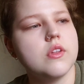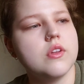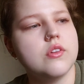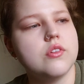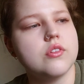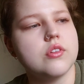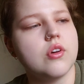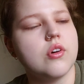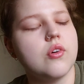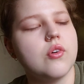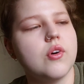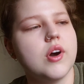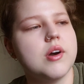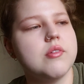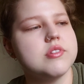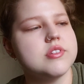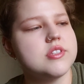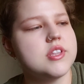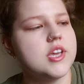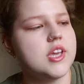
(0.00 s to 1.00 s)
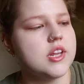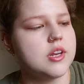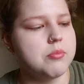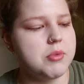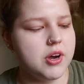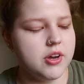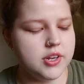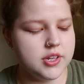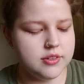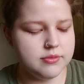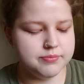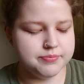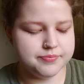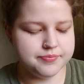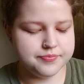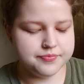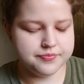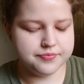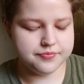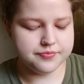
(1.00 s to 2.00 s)
So I was thinking about it,
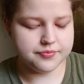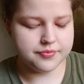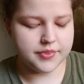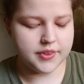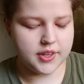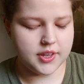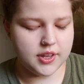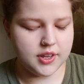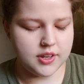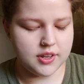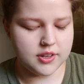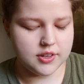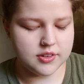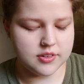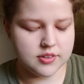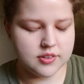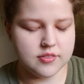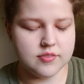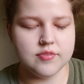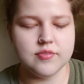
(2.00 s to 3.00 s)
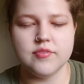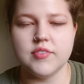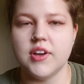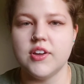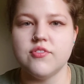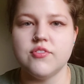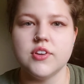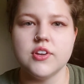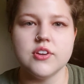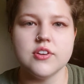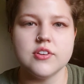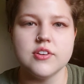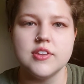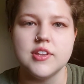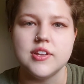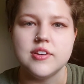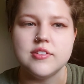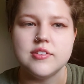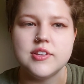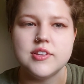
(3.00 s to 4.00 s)
and I figured
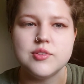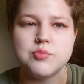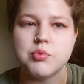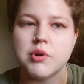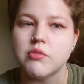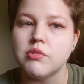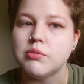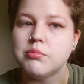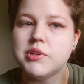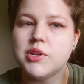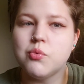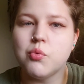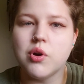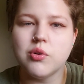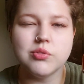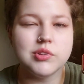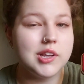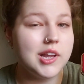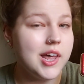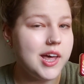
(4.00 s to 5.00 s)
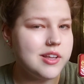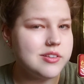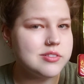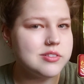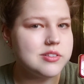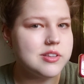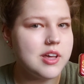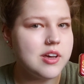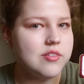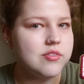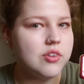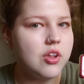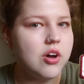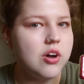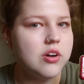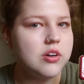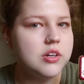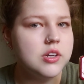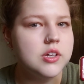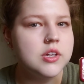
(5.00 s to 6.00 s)
that this probably won't last that
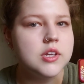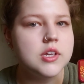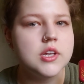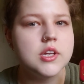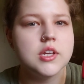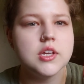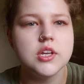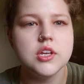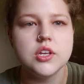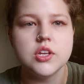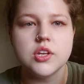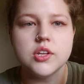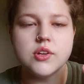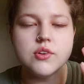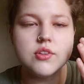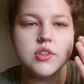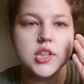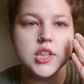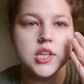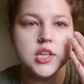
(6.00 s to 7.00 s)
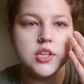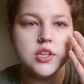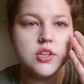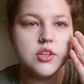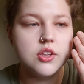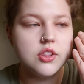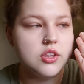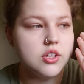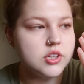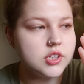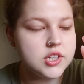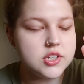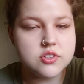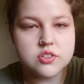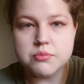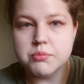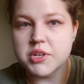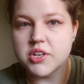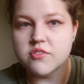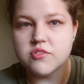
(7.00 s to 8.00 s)
long. You know, the
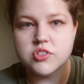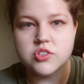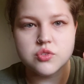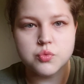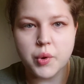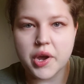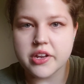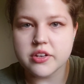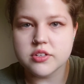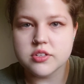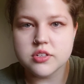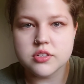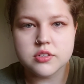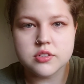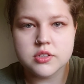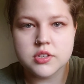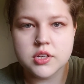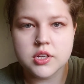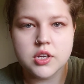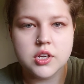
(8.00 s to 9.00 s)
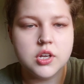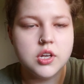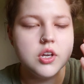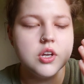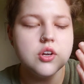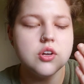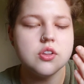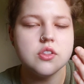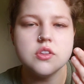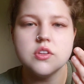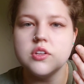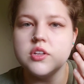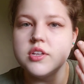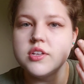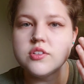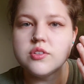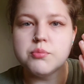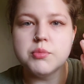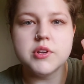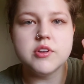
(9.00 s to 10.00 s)
least bit of sweat, the
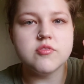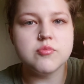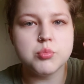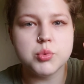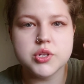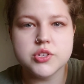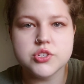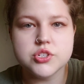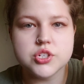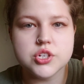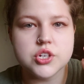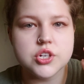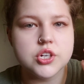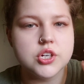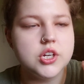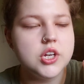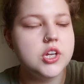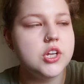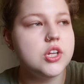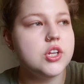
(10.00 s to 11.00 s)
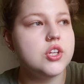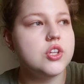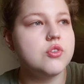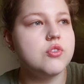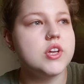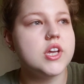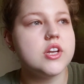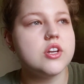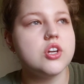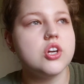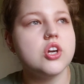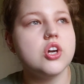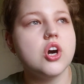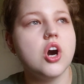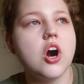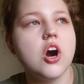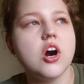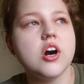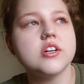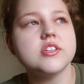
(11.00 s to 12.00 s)
least bit of moisture, you get
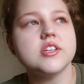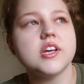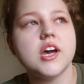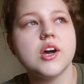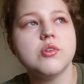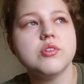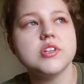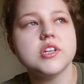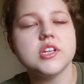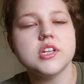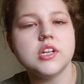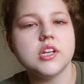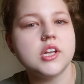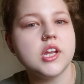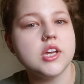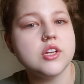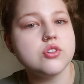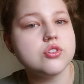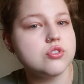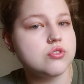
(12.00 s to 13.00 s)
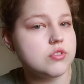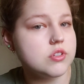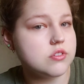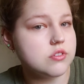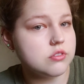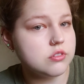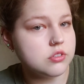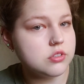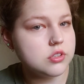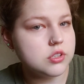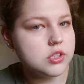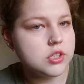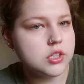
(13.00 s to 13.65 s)
caught out in the light drizzle,